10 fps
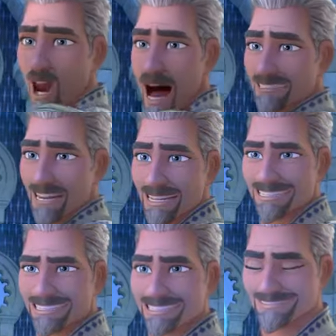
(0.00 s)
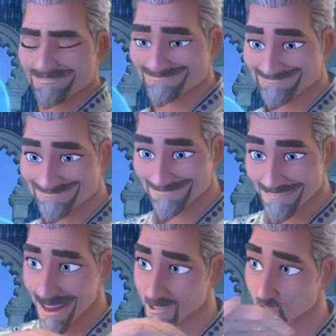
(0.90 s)
desires, he was able to
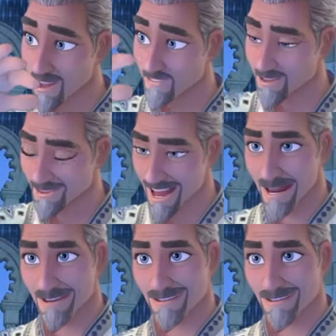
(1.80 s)
understand every